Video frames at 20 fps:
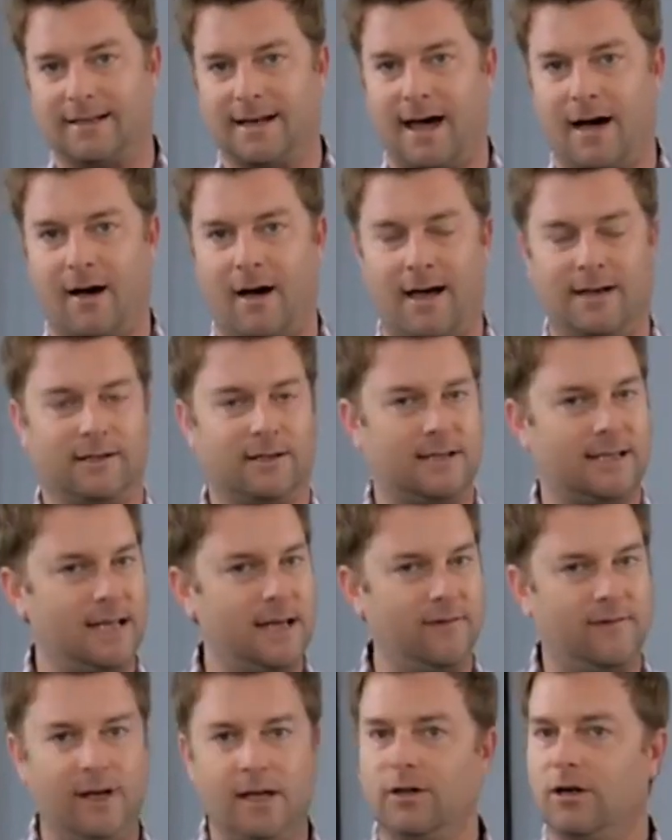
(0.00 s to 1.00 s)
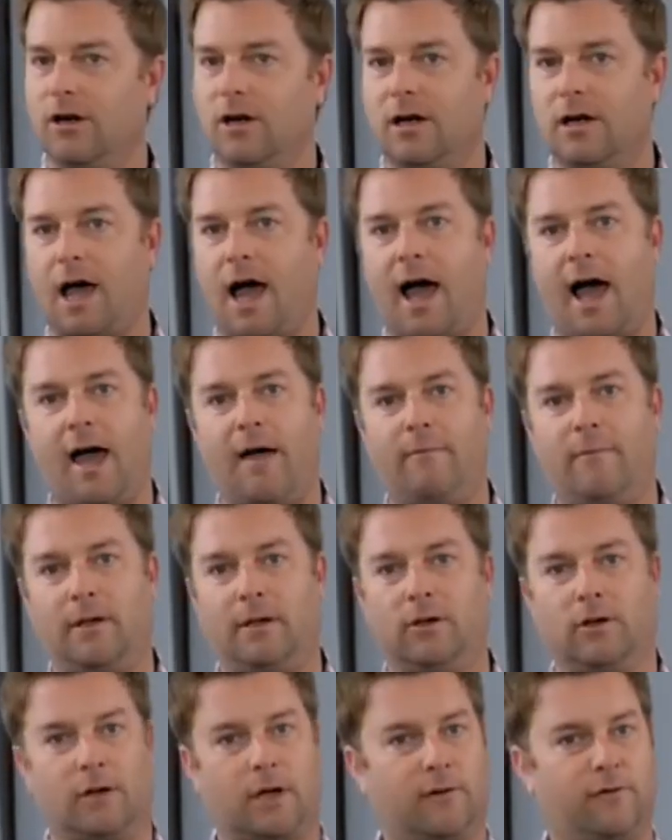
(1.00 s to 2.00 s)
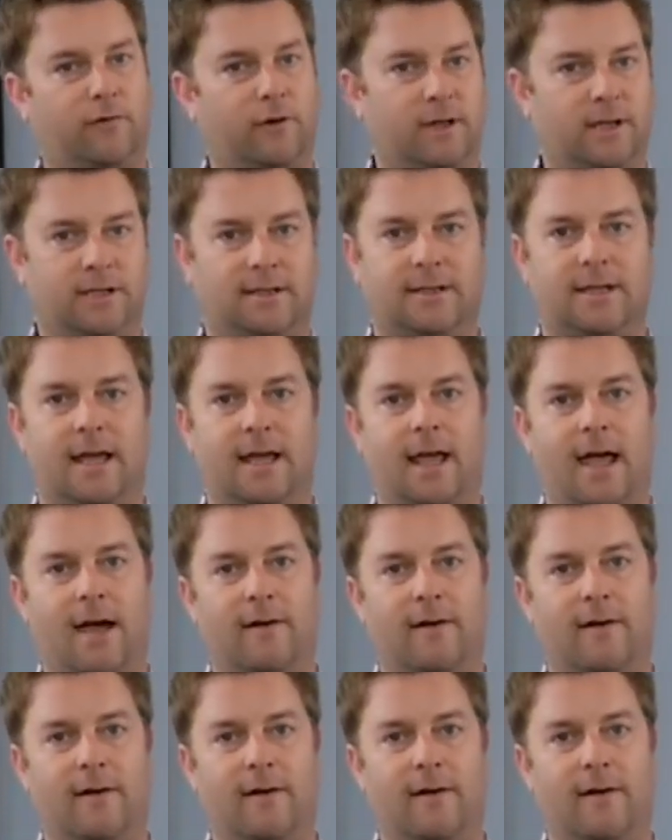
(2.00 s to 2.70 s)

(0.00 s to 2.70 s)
Now, as a TV nerd, I've been looking for this thing